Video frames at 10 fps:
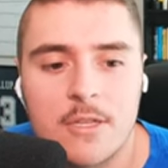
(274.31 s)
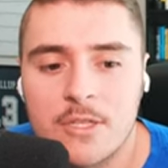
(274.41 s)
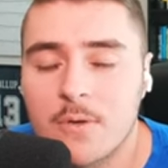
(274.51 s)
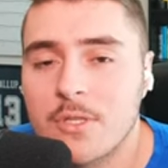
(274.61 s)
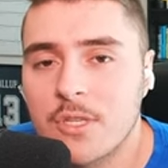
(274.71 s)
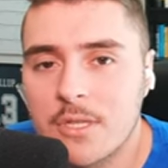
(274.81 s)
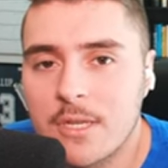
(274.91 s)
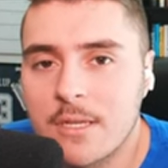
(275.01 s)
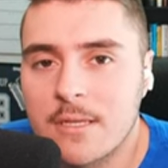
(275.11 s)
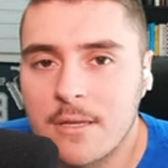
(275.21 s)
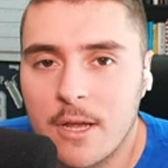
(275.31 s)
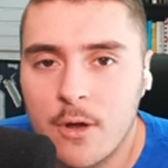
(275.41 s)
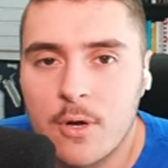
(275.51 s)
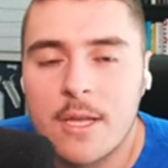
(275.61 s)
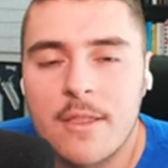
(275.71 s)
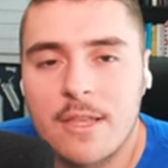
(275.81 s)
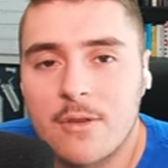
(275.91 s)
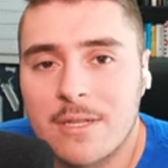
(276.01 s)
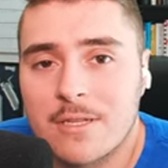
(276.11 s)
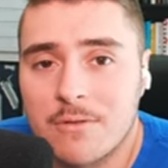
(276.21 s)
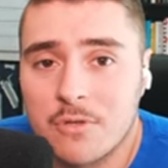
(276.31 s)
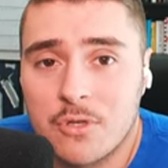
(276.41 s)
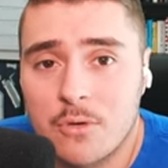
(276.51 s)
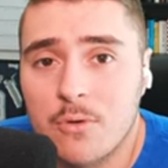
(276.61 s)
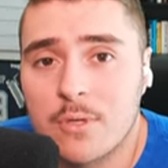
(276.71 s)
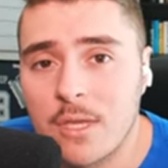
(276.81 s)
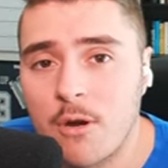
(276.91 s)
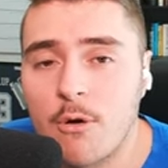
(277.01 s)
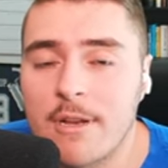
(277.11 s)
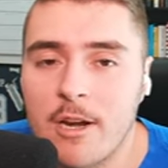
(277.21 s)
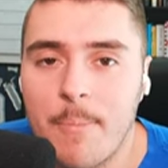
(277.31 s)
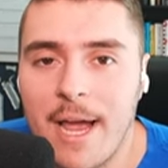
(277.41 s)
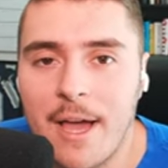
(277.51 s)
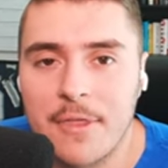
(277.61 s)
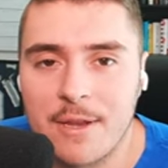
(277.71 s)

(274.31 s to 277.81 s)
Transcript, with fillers: So it's just good to know that you can still choose the coordinator path